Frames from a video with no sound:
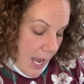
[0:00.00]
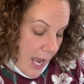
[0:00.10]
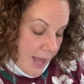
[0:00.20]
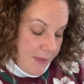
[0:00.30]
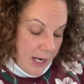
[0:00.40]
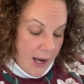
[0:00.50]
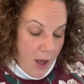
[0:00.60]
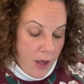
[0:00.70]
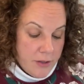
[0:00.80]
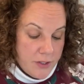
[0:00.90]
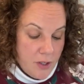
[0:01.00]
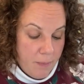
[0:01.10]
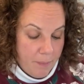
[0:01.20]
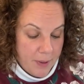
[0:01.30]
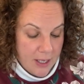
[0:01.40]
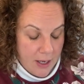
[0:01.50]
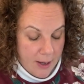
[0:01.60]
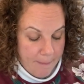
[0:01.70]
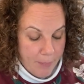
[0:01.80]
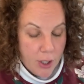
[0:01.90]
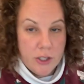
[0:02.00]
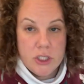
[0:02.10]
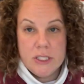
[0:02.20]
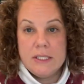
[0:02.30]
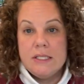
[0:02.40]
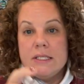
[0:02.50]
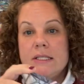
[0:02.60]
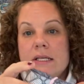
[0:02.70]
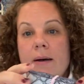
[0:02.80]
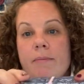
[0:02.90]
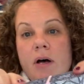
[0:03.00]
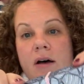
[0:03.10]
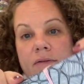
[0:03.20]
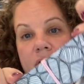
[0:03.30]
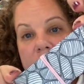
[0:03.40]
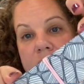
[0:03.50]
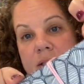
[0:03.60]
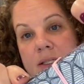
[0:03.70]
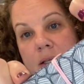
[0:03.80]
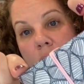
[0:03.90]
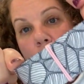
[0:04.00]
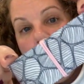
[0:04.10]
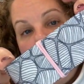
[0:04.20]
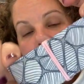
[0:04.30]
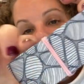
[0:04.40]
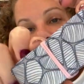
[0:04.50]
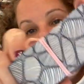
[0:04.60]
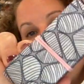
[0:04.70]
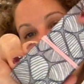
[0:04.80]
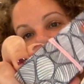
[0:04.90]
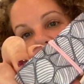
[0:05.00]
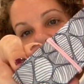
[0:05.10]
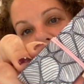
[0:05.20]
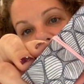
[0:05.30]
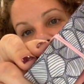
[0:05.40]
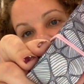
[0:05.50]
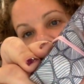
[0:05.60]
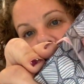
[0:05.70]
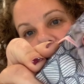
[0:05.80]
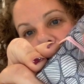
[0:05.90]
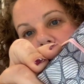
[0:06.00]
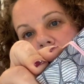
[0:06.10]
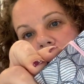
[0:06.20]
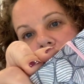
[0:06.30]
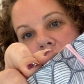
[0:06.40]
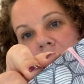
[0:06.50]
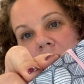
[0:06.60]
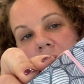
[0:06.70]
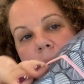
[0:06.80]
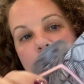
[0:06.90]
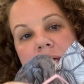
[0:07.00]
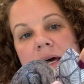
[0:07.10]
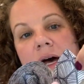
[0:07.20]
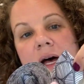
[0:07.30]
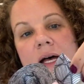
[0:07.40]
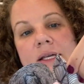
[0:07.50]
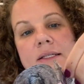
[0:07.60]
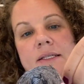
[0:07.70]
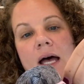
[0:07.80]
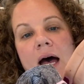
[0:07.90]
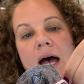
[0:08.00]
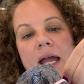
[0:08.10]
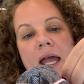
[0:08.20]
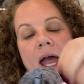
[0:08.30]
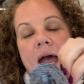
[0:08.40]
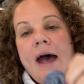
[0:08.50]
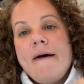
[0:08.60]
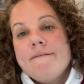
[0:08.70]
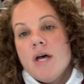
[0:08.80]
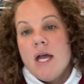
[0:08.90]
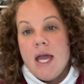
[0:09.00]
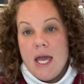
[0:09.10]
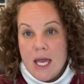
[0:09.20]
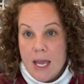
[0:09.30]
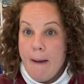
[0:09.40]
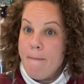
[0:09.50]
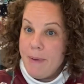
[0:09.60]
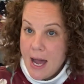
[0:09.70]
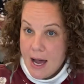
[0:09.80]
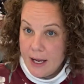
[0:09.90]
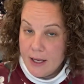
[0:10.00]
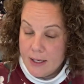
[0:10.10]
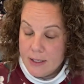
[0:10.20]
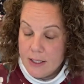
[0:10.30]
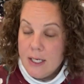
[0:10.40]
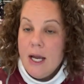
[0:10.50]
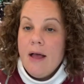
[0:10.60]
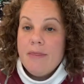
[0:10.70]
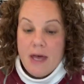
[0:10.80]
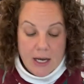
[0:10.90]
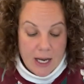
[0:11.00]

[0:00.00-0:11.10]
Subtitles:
And then I also purchased some of this webbing, which I thought was really cool because I have a bag that